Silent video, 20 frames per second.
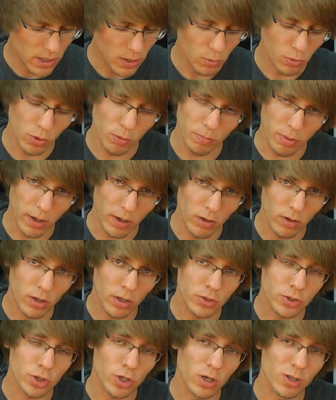When you're
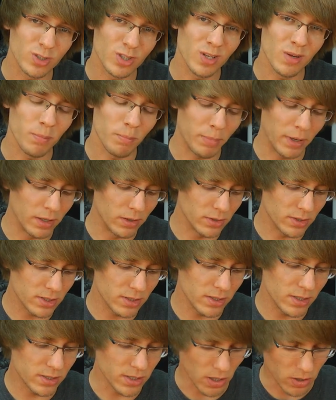parallel charging, balance
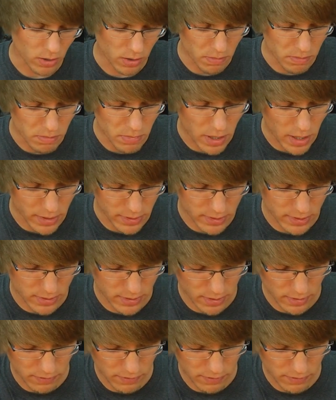leads are a must.